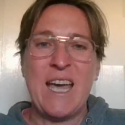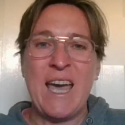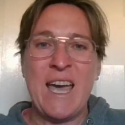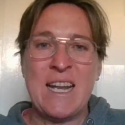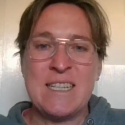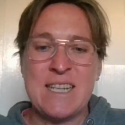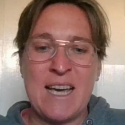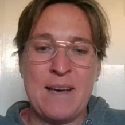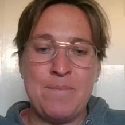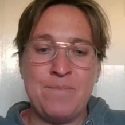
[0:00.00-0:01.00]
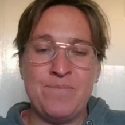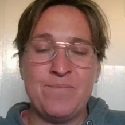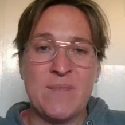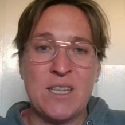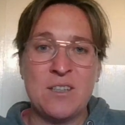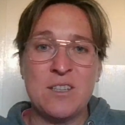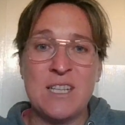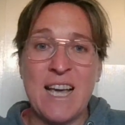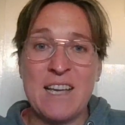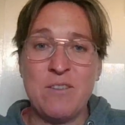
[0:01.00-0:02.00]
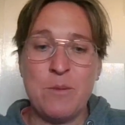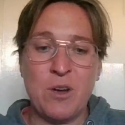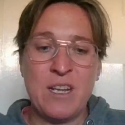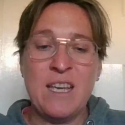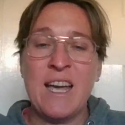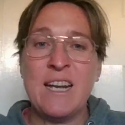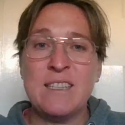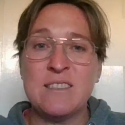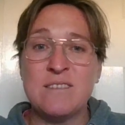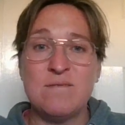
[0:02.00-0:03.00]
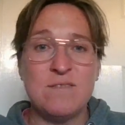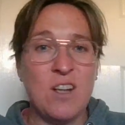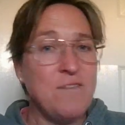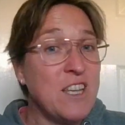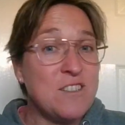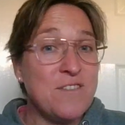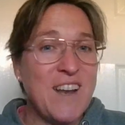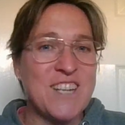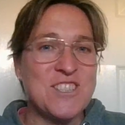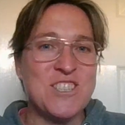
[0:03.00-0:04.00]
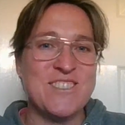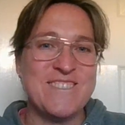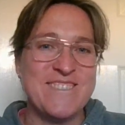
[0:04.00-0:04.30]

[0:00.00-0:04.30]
And good luck, everybody. And don't forget to flush.